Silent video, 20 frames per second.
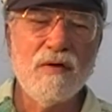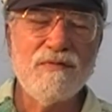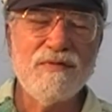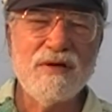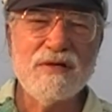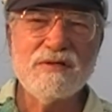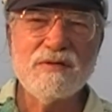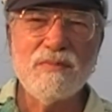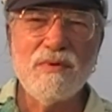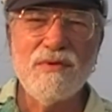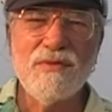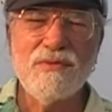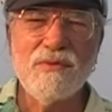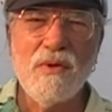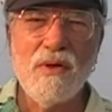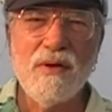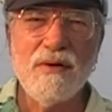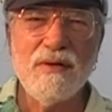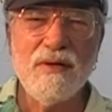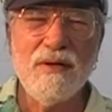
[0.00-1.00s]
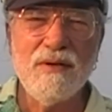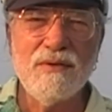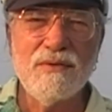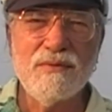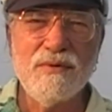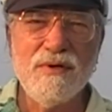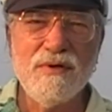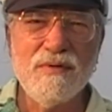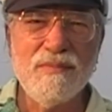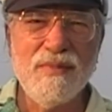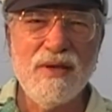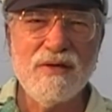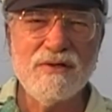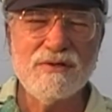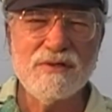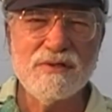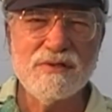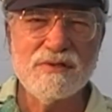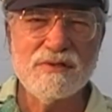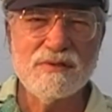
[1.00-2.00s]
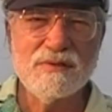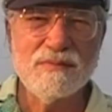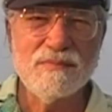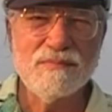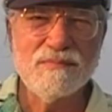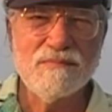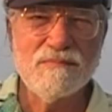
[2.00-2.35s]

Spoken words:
flexible thought in 3 dimensions.